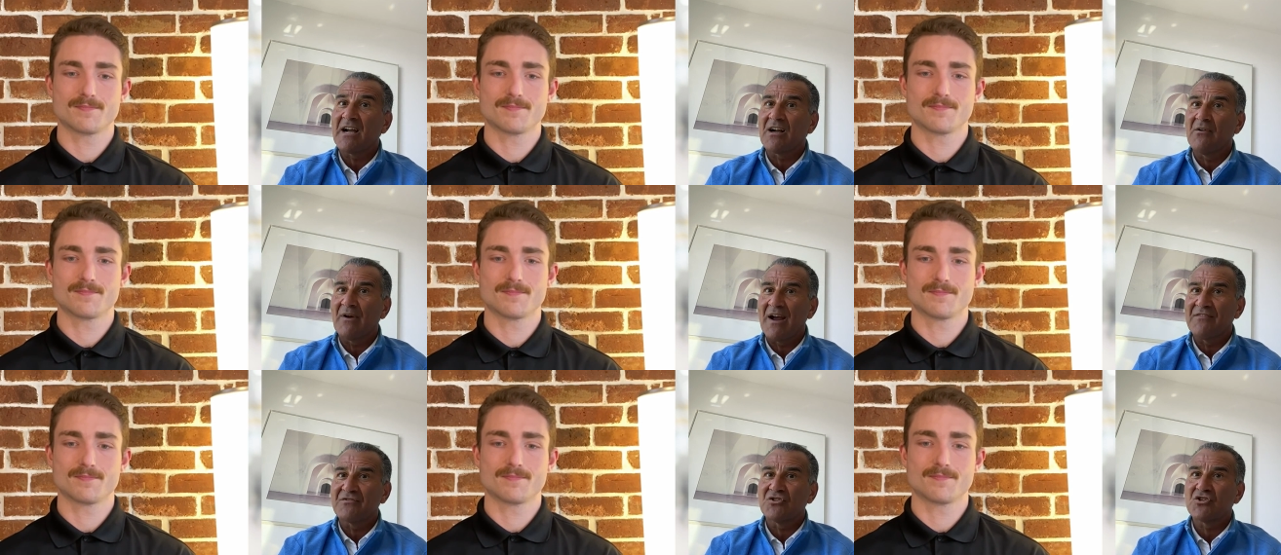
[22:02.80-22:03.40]
Speaker 1: going
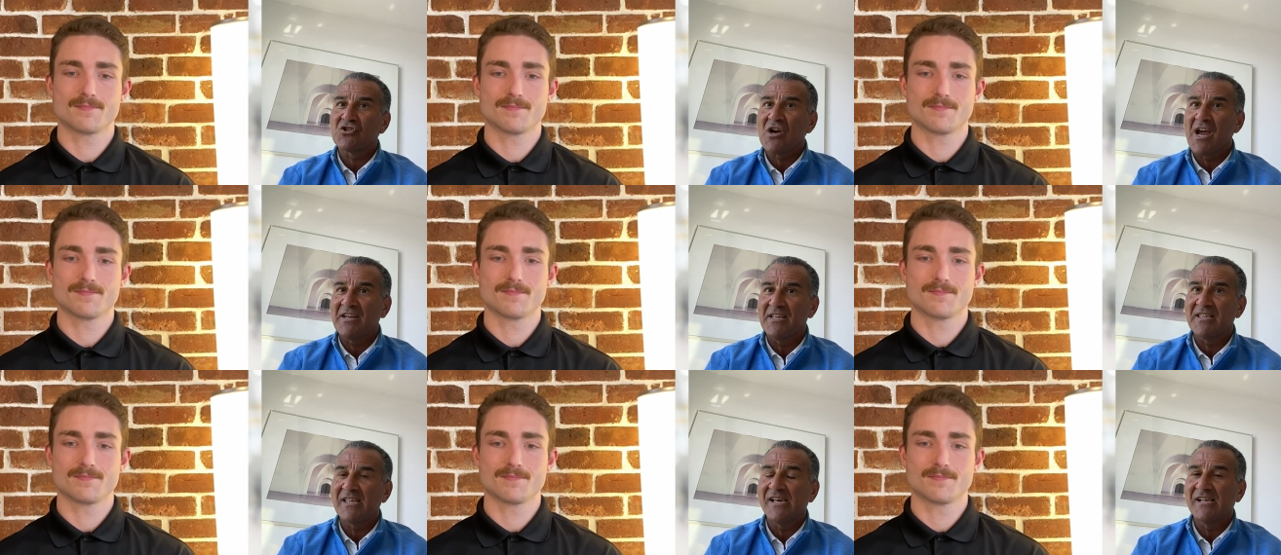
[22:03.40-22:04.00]
after
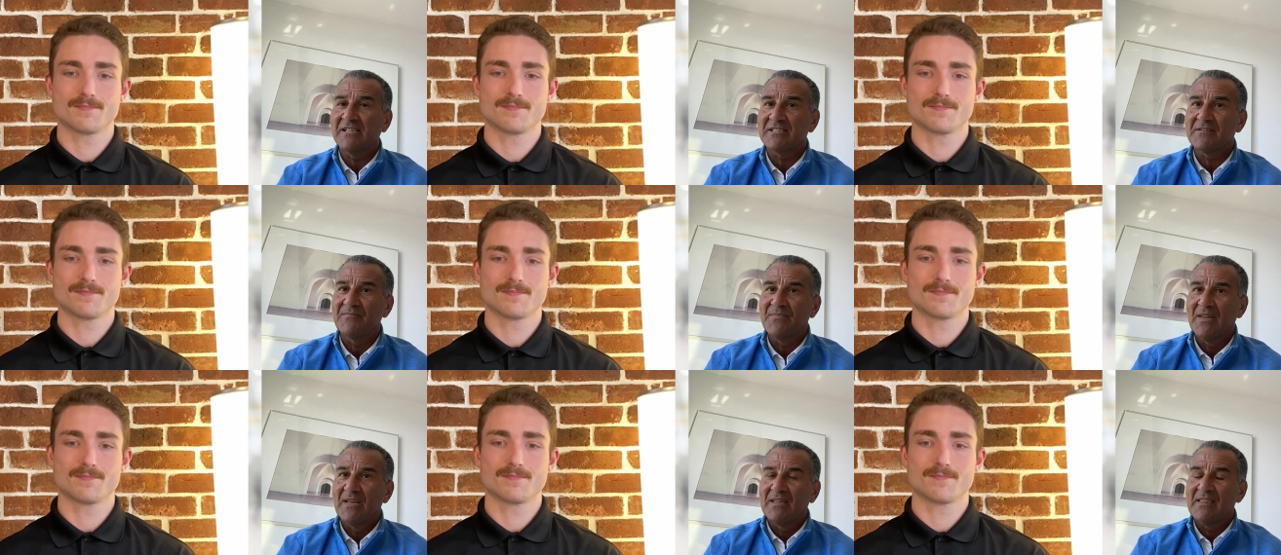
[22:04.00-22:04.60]
shiny things.
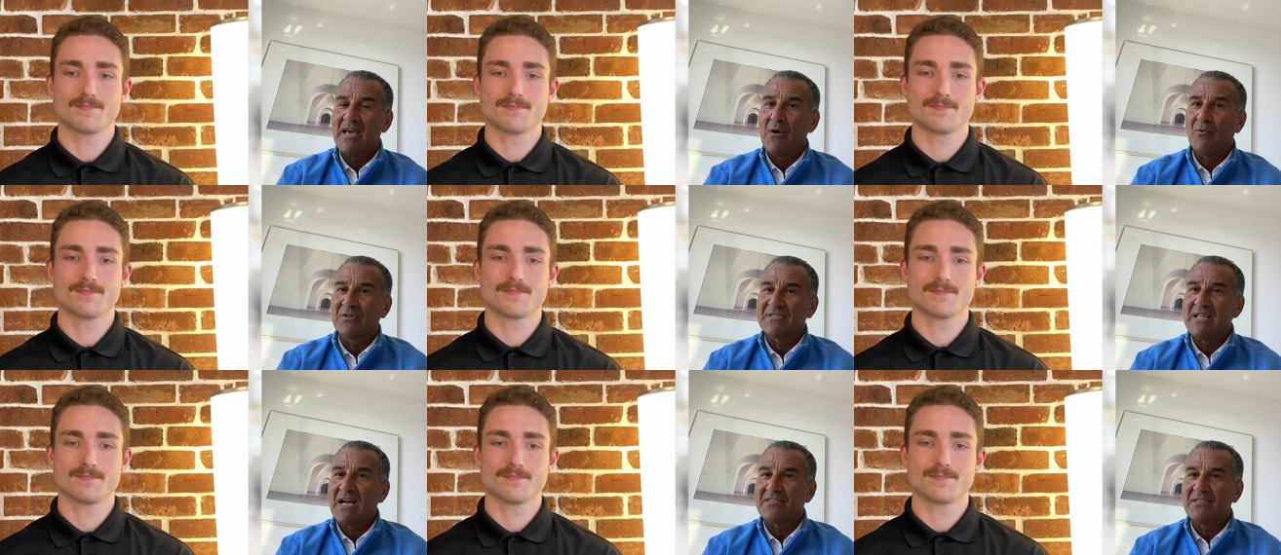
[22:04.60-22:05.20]
That was
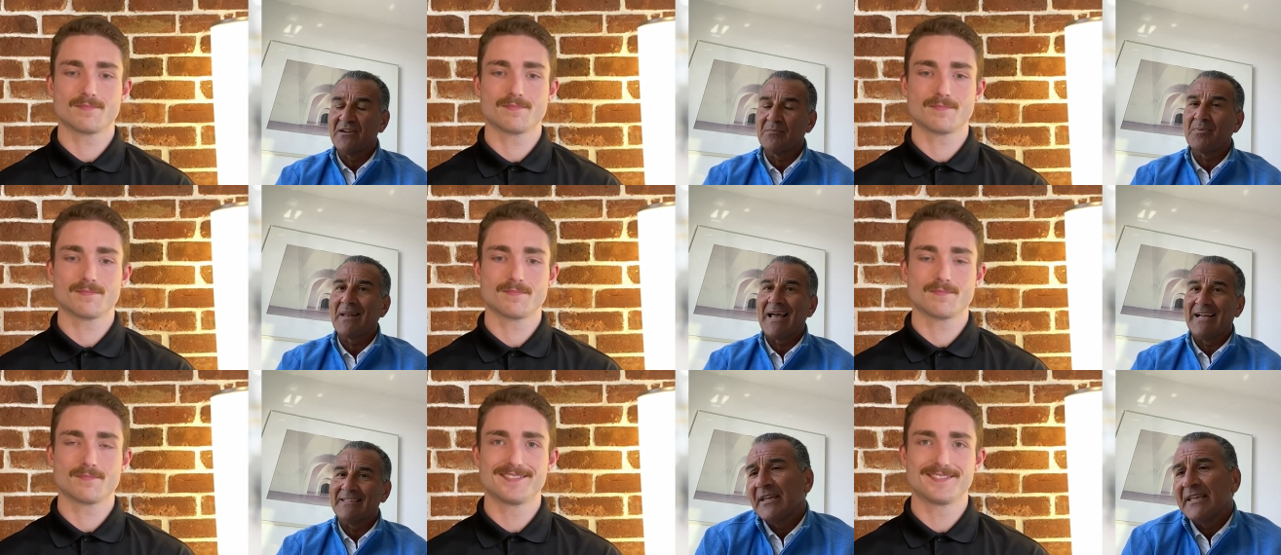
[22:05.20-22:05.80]
not their
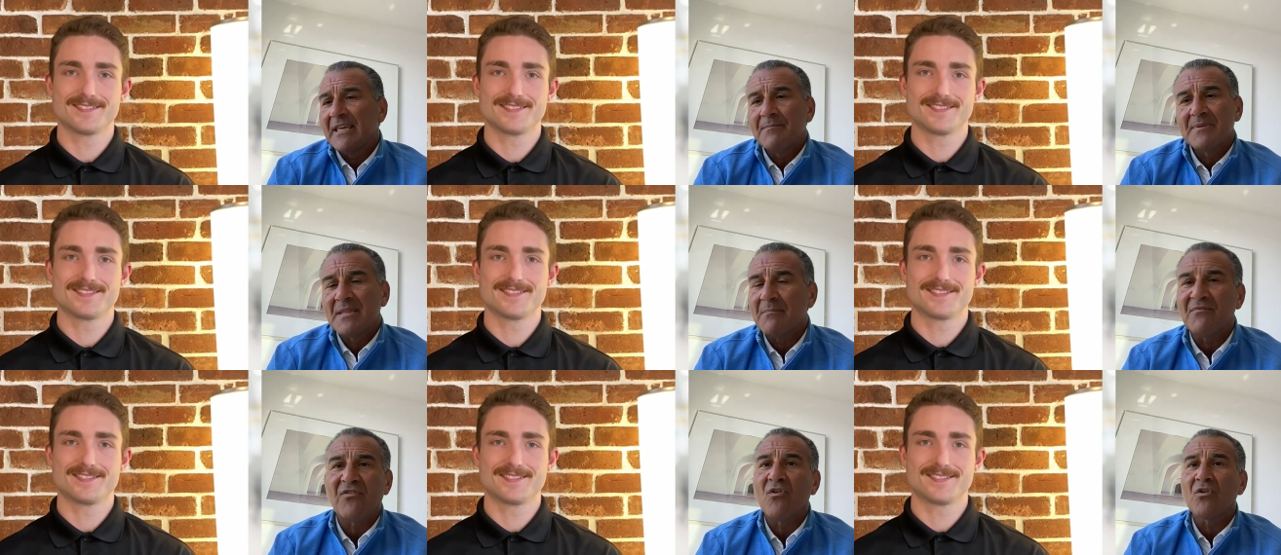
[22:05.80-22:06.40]
plan. Keeping
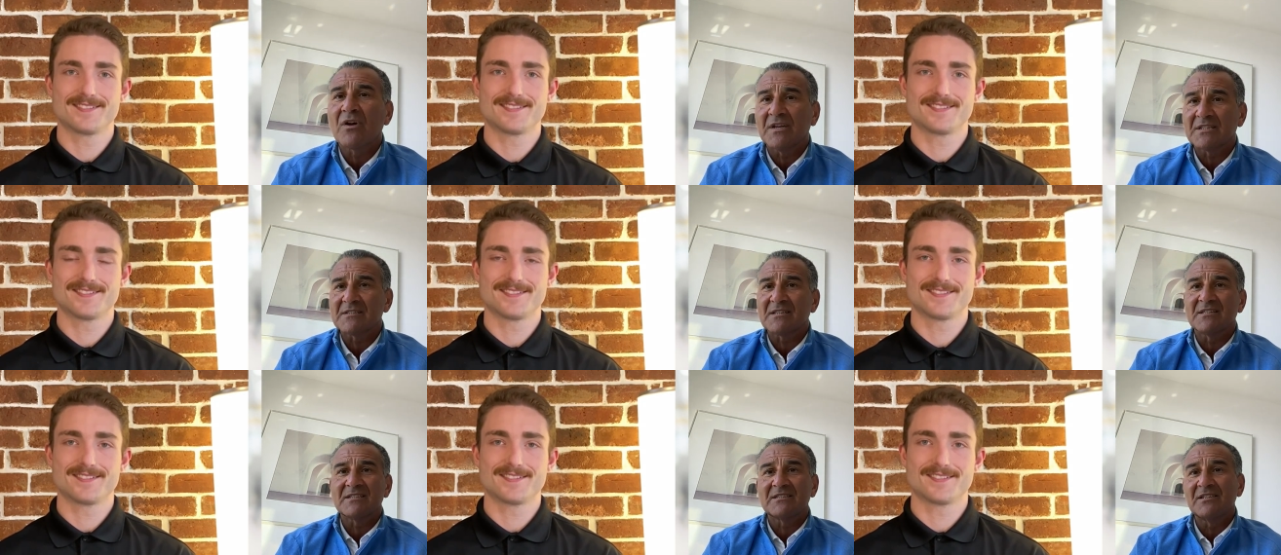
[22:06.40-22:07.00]
them focused
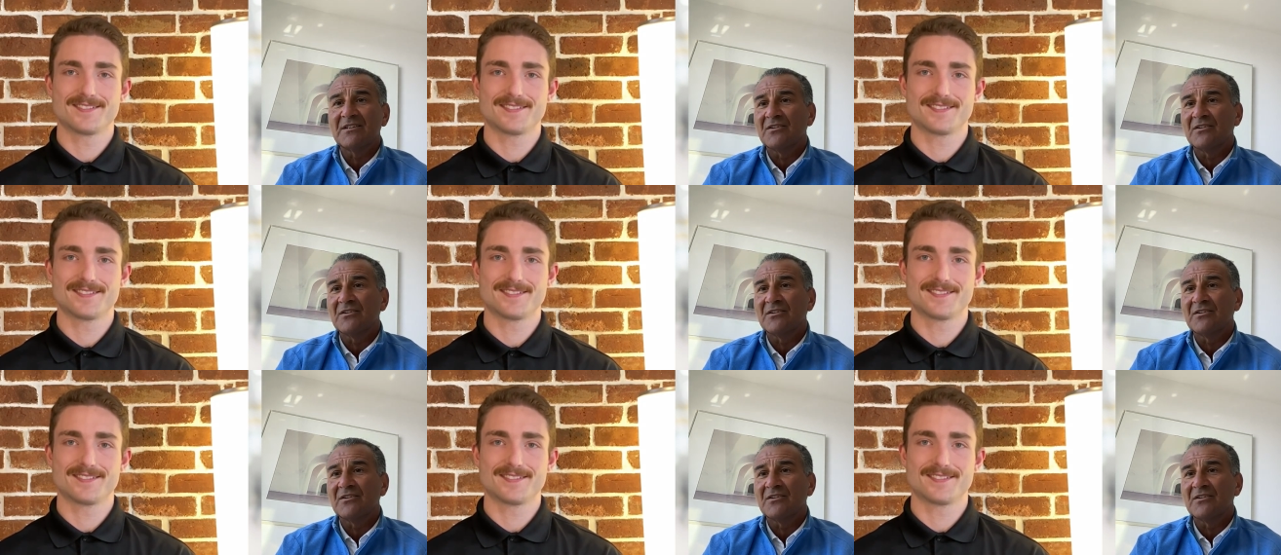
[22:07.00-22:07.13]
because, you know,